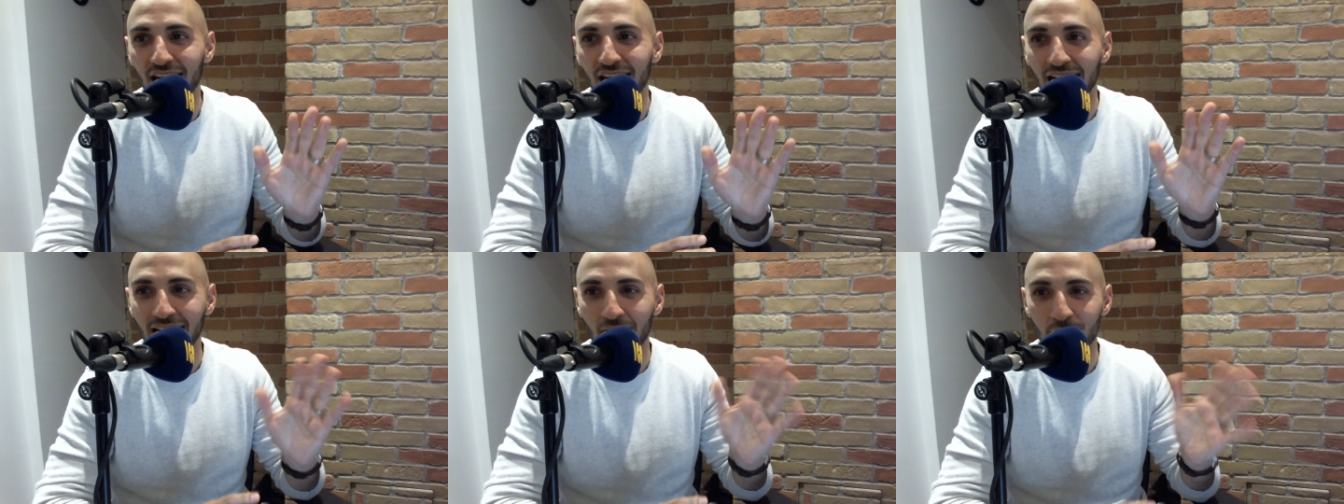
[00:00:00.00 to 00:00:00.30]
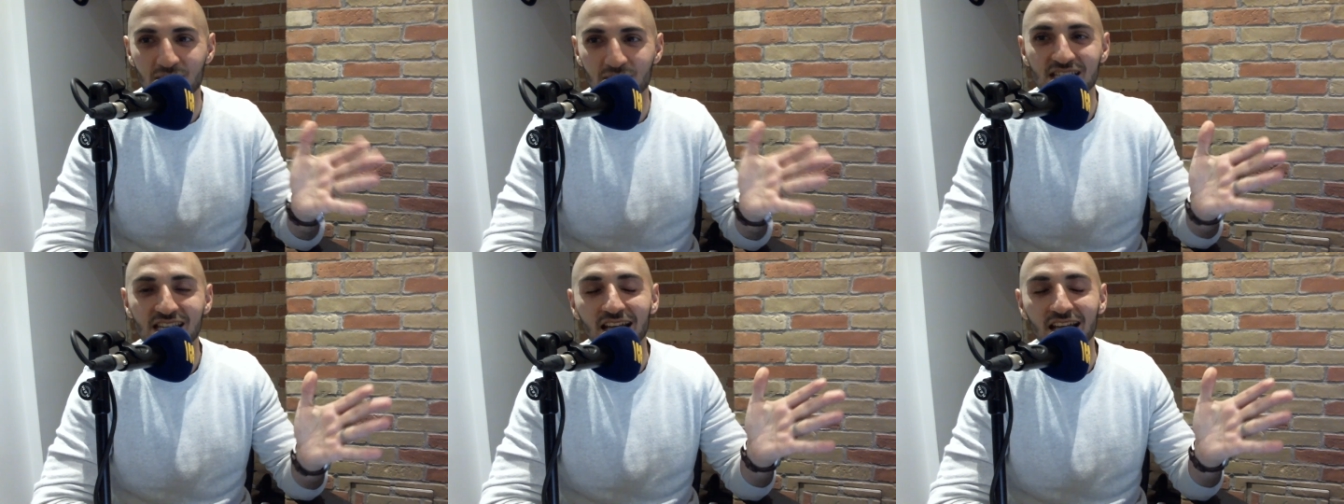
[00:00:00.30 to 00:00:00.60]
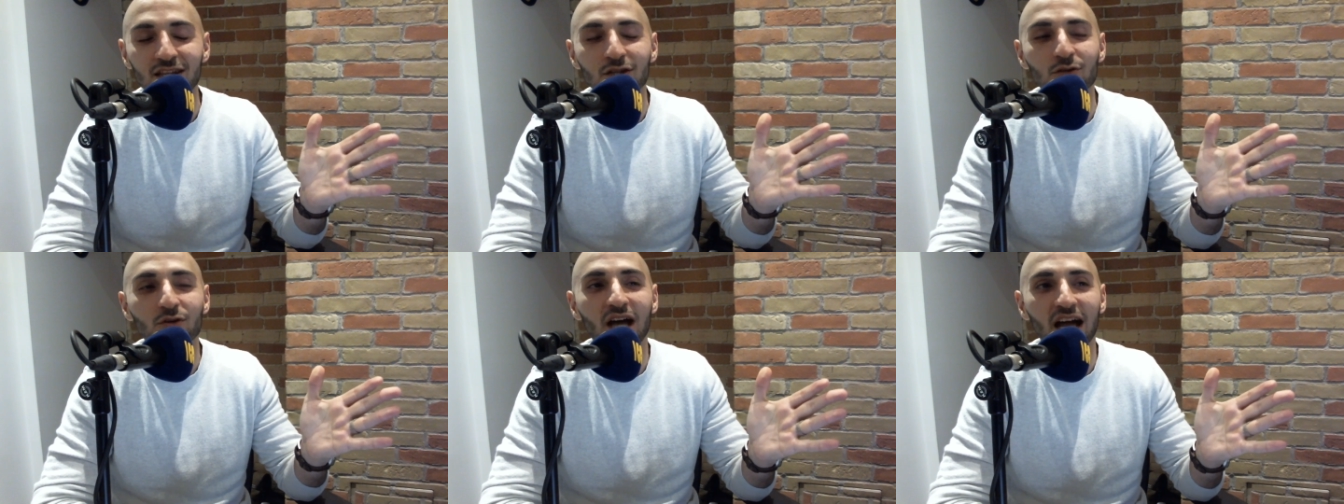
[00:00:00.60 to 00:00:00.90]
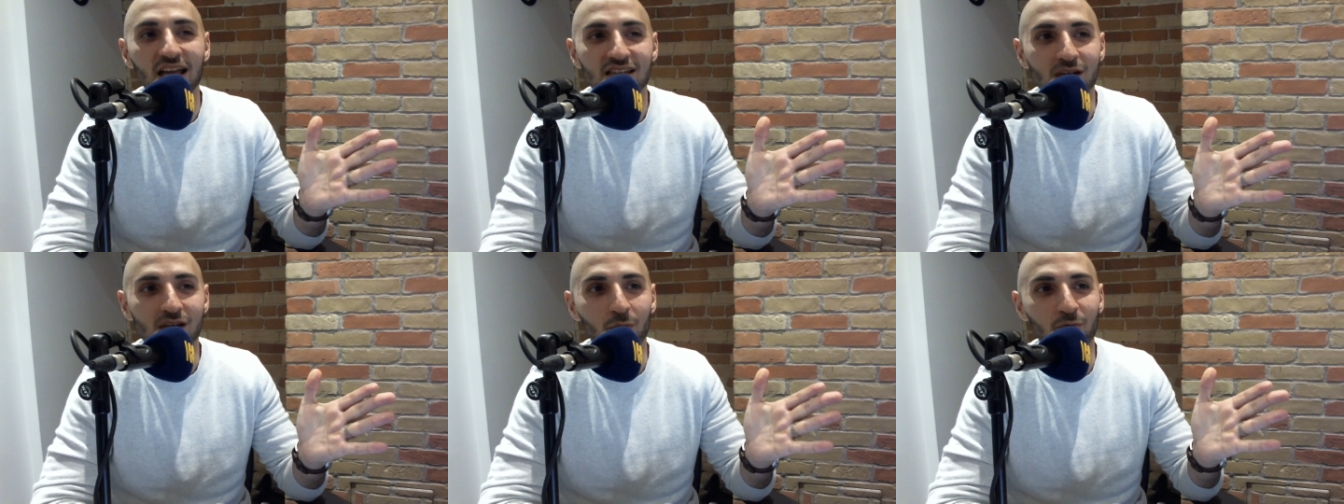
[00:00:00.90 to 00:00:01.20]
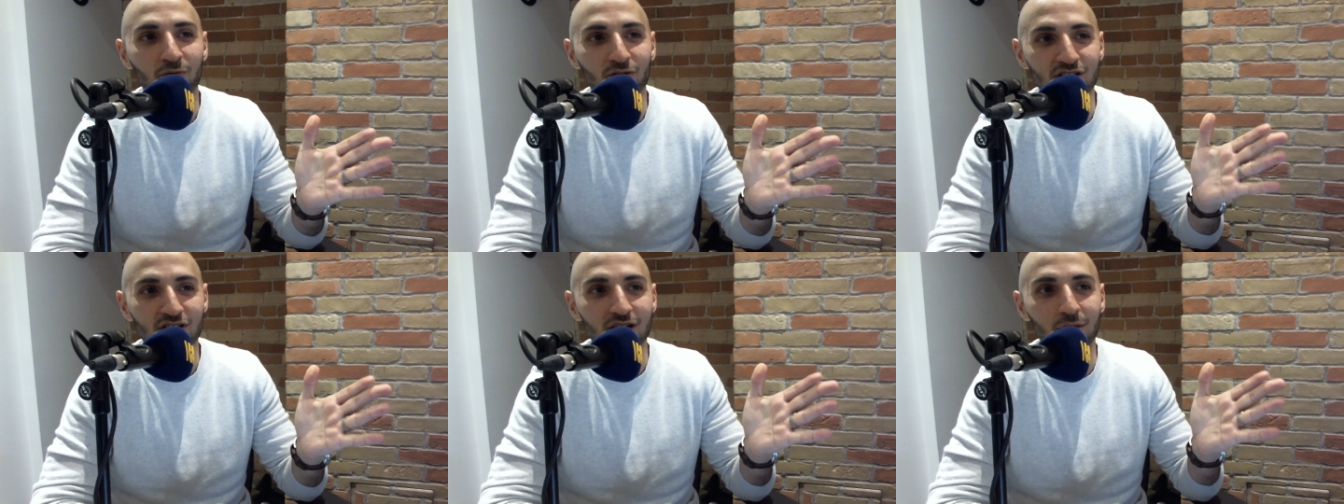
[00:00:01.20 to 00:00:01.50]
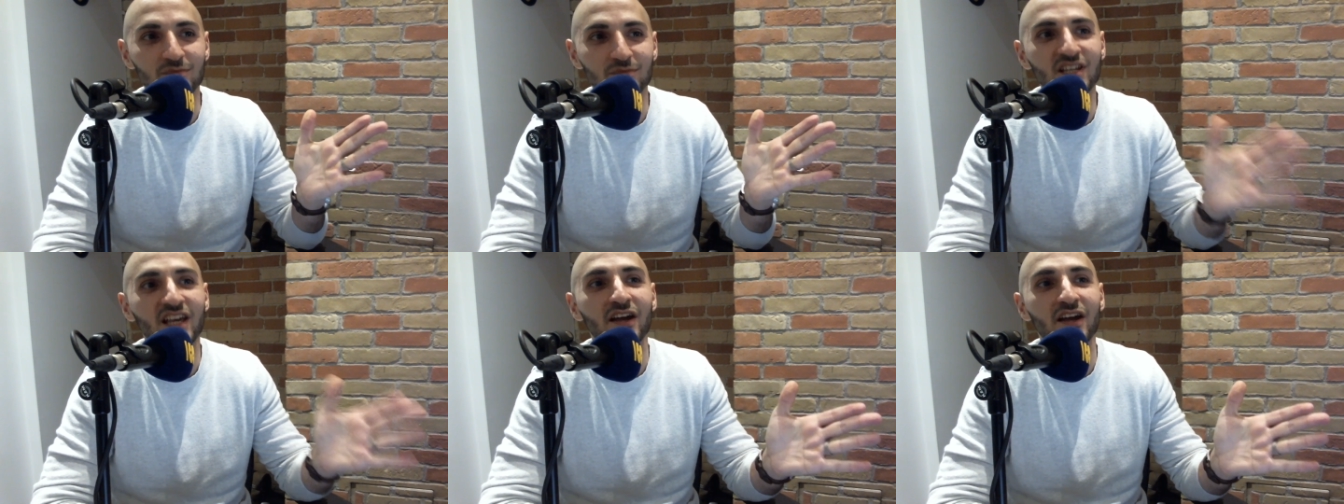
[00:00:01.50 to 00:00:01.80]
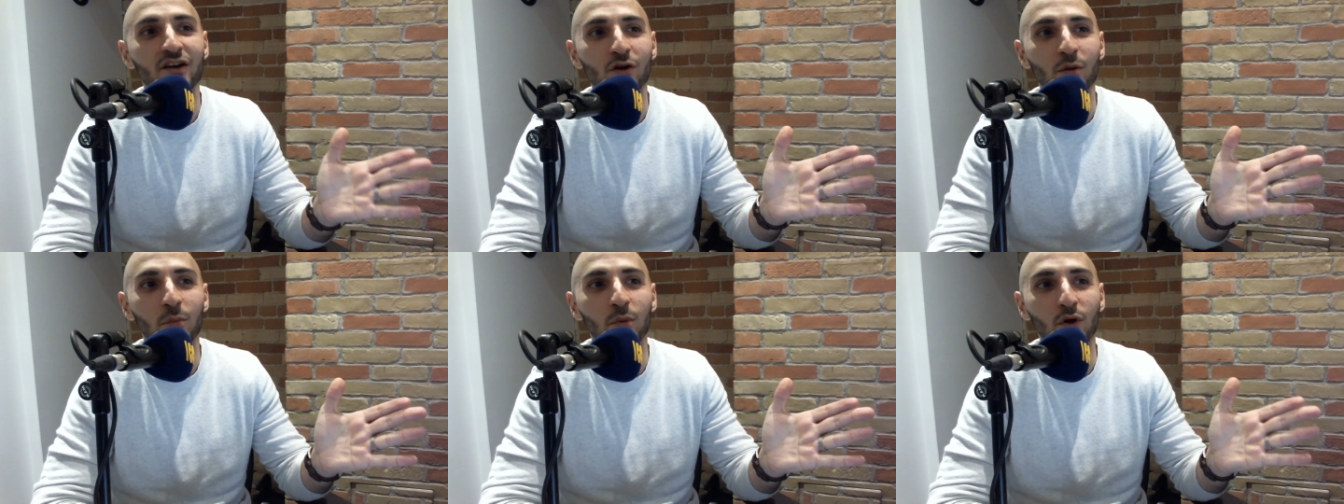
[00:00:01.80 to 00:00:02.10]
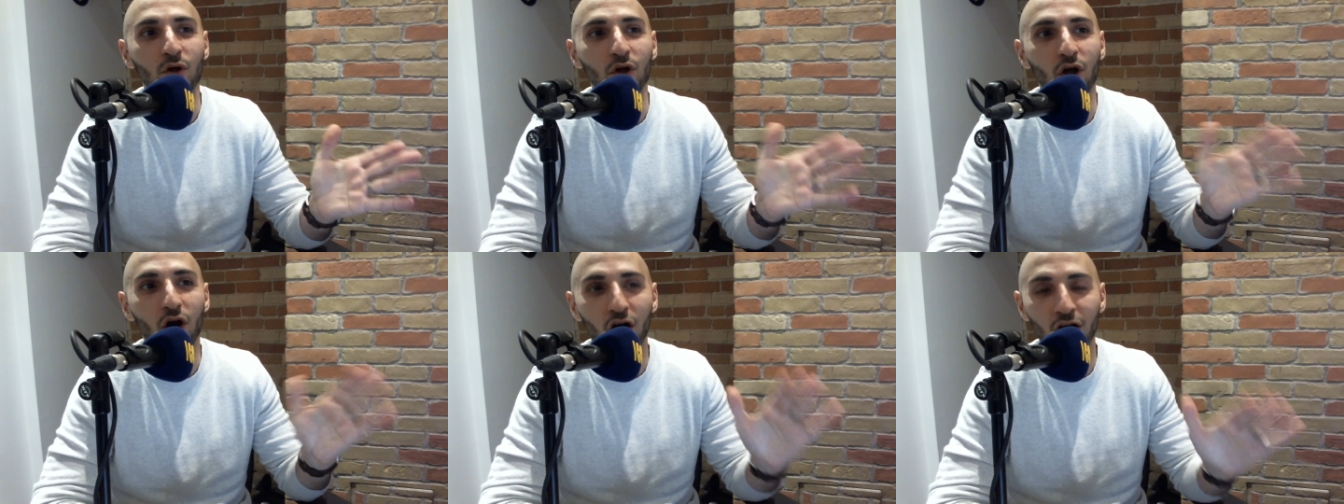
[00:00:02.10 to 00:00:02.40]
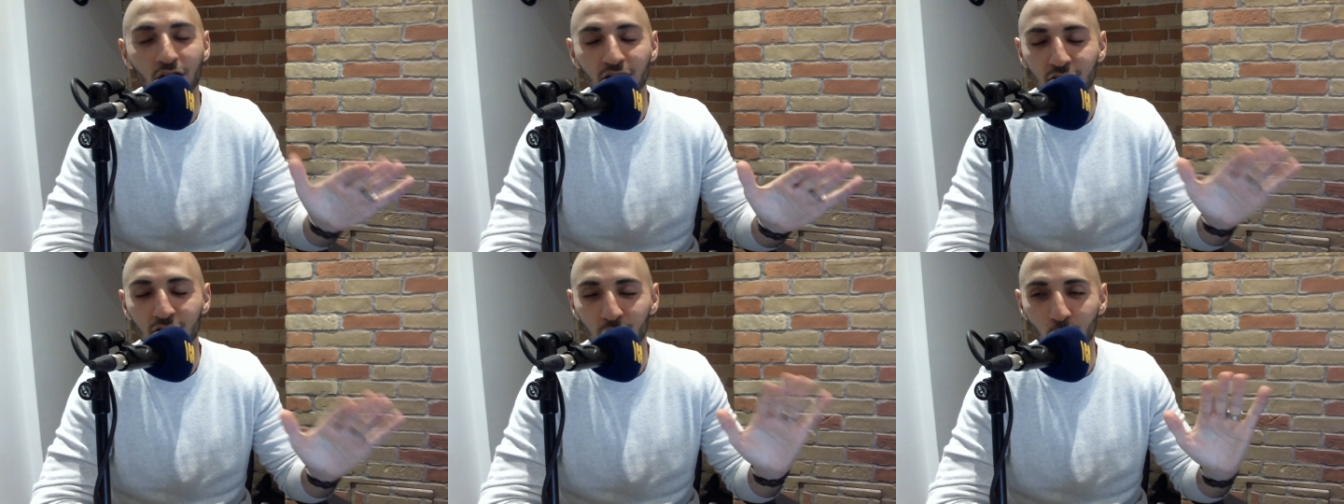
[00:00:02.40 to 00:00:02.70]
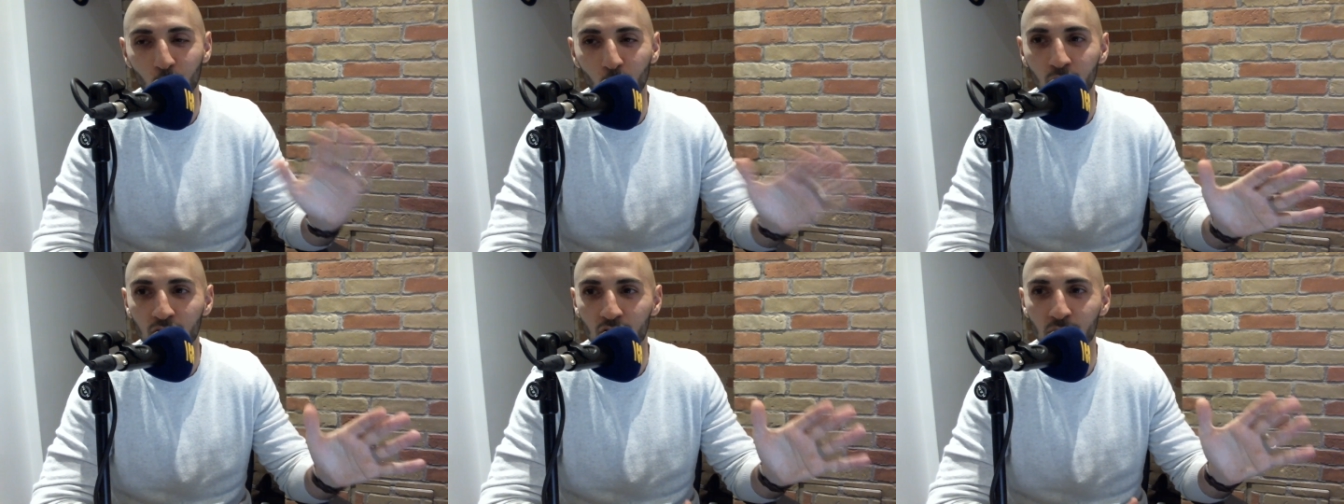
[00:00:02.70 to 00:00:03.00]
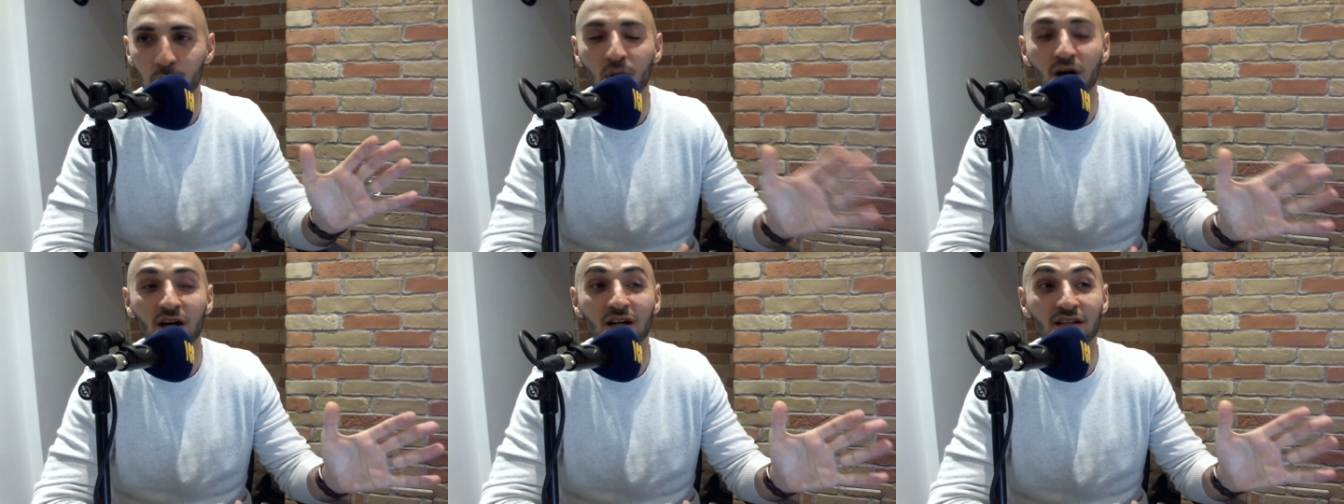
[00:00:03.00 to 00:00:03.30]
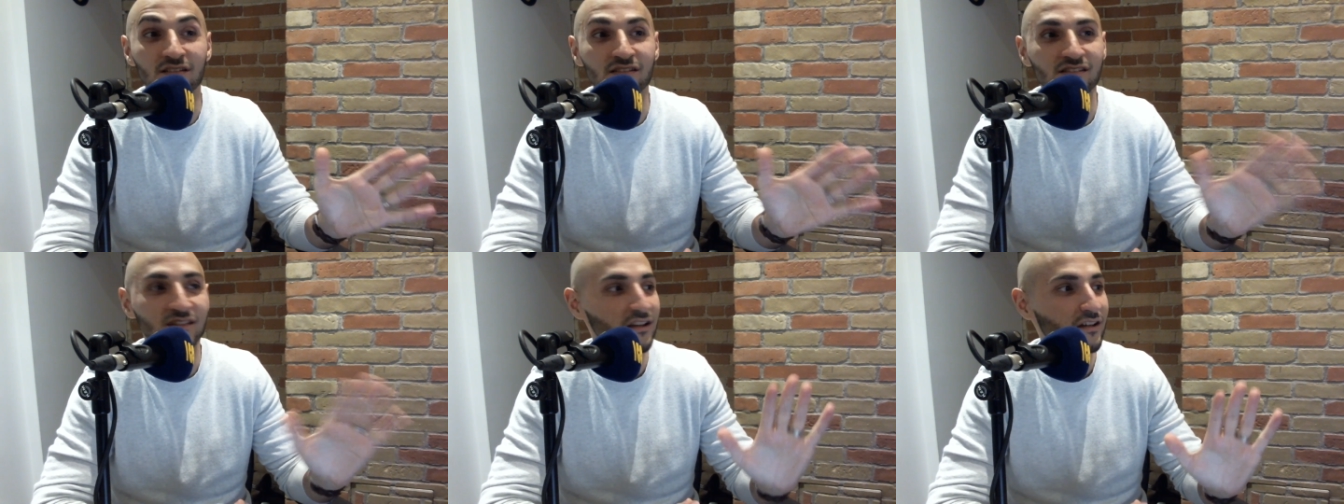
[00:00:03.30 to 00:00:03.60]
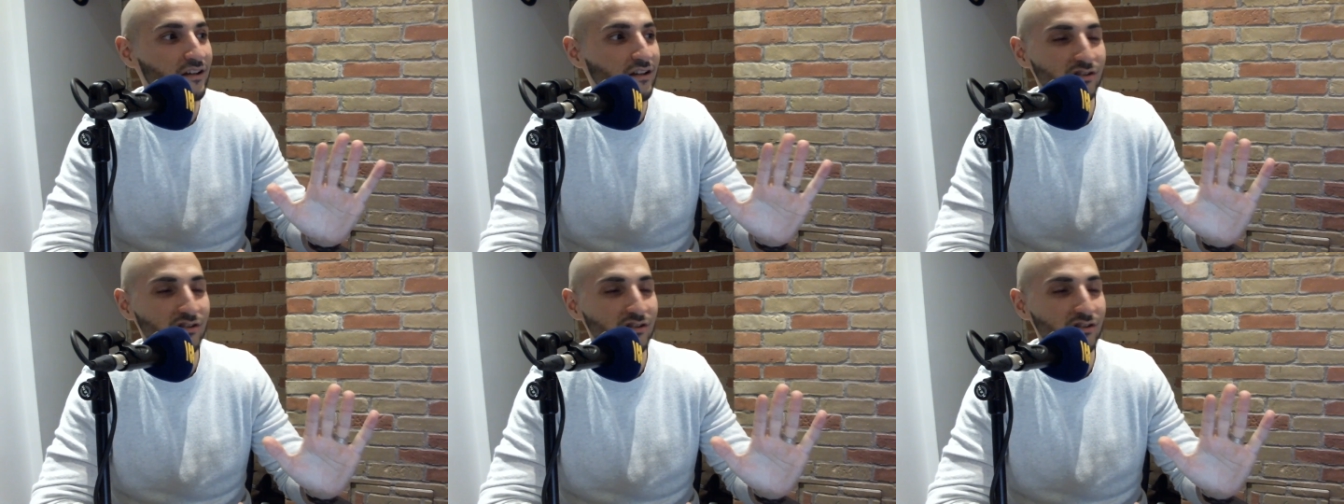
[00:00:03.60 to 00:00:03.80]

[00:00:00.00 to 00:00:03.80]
and I'm setting you guys up for some terrible under over puns.